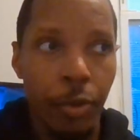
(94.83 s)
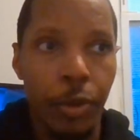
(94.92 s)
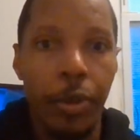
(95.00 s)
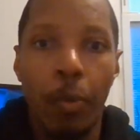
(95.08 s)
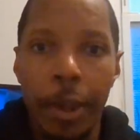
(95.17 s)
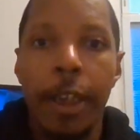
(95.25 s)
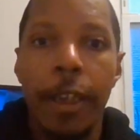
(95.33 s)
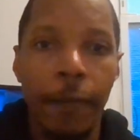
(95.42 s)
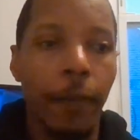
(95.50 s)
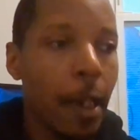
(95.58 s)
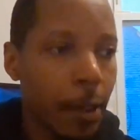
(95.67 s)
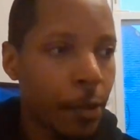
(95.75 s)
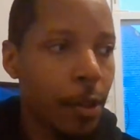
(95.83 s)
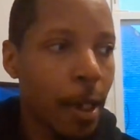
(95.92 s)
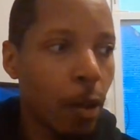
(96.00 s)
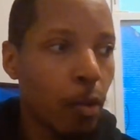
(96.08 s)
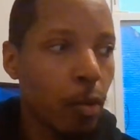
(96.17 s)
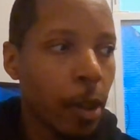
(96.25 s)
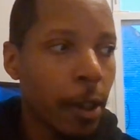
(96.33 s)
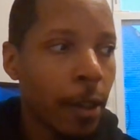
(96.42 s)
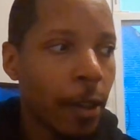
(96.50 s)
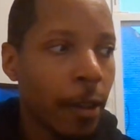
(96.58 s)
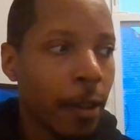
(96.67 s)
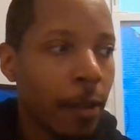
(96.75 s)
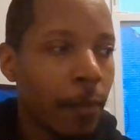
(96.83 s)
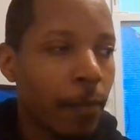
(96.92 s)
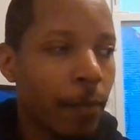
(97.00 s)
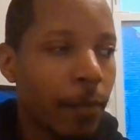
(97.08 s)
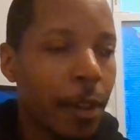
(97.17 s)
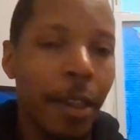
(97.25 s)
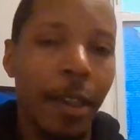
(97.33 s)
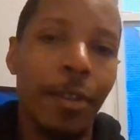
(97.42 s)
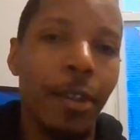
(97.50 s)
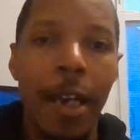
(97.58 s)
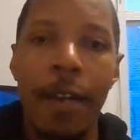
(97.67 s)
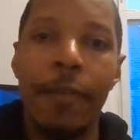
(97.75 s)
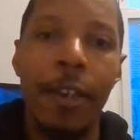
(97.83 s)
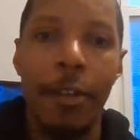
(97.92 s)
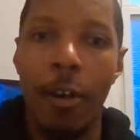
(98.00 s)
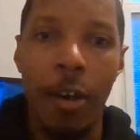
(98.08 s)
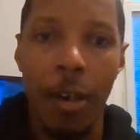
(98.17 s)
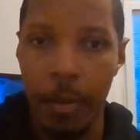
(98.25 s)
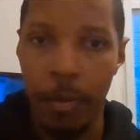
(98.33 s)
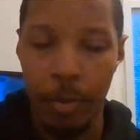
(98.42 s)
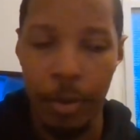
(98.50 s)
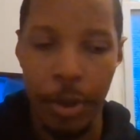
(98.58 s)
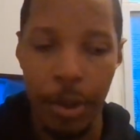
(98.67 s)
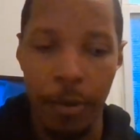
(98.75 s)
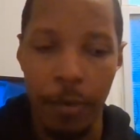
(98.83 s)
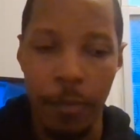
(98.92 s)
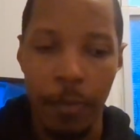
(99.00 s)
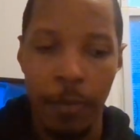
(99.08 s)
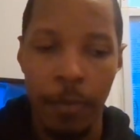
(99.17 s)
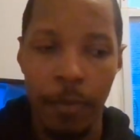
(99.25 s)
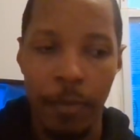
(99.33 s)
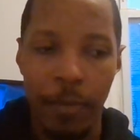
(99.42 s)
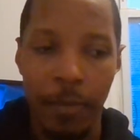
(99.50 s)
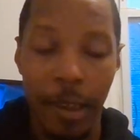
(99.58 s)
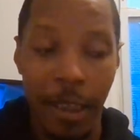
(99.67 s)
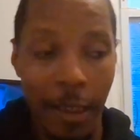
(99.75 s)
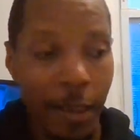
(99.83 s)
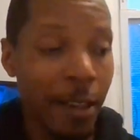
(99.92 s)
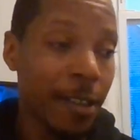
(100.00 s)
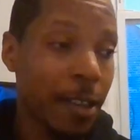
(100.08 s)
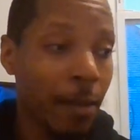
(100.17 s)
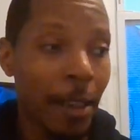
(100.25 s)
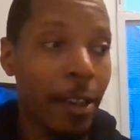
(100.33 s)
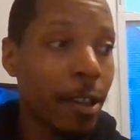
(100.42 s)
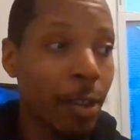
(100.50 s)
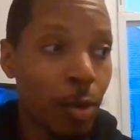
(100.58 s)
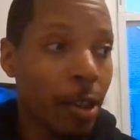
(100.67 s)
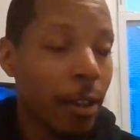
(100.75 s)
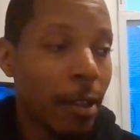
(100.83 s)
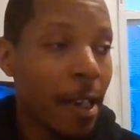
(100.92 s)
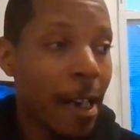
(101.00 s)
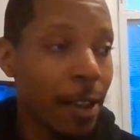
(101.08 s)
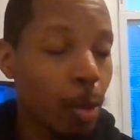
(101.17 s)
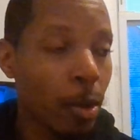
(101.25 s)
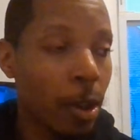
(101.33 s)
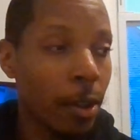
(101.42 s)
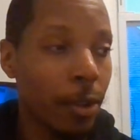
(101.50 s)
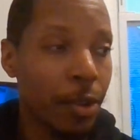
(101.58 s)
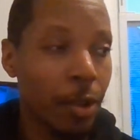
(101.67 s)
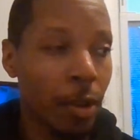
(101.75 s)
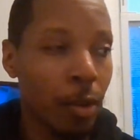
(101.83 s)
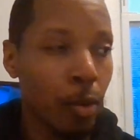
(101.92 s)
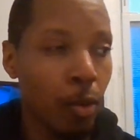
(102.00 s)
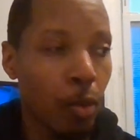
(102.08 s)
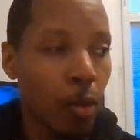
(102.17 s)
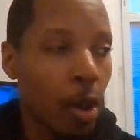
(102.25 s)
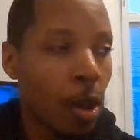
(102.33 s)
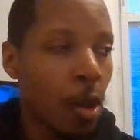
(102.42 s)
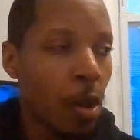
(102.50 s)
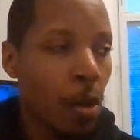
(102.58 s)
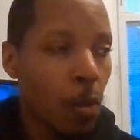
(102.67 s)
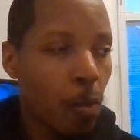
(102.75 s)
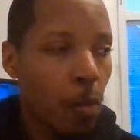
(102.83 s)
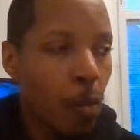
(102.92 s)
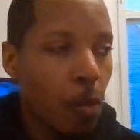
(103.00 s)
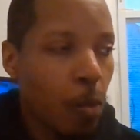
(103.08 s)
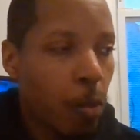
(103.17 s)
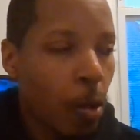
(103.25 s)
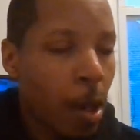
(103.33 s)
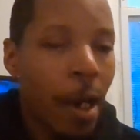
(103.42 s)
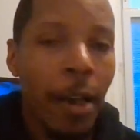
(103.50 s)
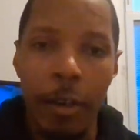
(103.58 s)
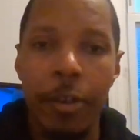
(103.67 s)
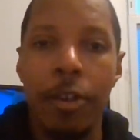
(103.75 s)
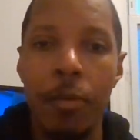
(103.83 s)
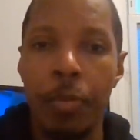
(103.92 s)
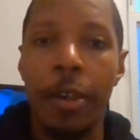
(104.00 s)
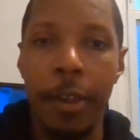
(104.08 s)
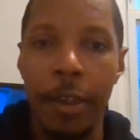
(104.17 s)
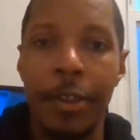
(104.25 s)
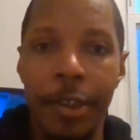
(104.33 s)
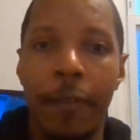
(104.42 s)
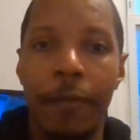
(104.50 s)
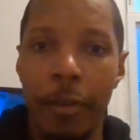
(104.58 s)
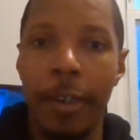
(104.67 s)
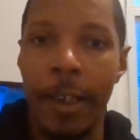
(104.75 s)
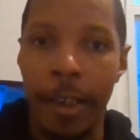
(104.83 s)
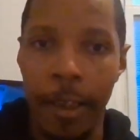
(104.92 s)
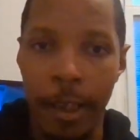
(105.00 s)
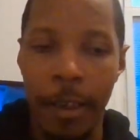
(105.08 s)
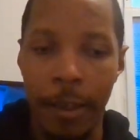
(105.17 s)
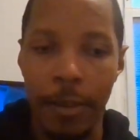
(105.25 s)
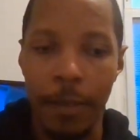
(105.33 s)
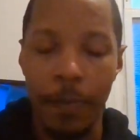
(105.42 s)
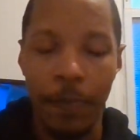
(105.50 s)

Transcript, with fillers: So when he finds out, he's going to have another argument with you. It didn't seem like you enjoyed the last one, so why are you putting yourself through that again?